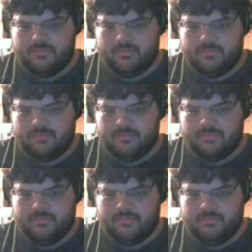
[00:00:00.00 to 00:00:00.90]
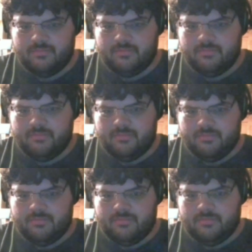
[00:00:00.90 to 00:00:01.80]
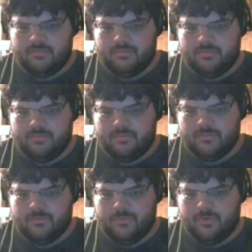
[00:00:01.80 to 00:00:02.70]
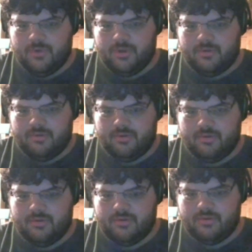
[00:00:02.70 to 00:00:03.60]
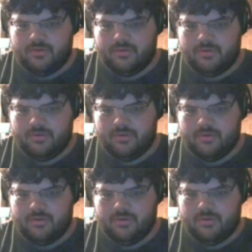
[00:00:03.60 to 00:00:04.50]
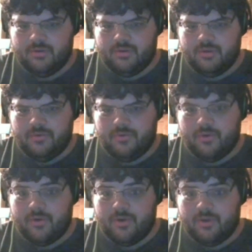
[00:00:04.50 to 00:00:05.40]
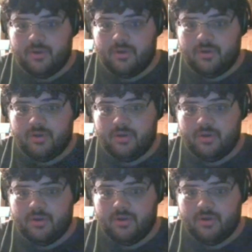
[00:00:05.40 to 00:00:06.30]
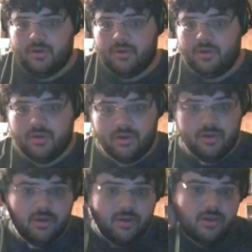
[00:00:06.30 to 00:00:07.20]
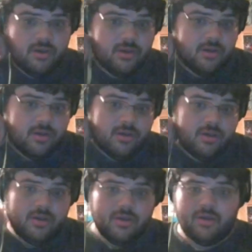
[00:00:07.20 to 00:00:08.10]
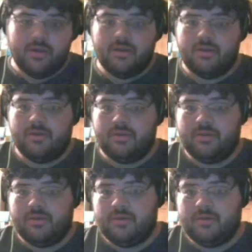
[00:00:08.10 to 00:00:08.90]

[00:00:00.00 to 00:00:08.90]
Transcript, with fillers: There they would even initiate children, turning them and their generations into beasts.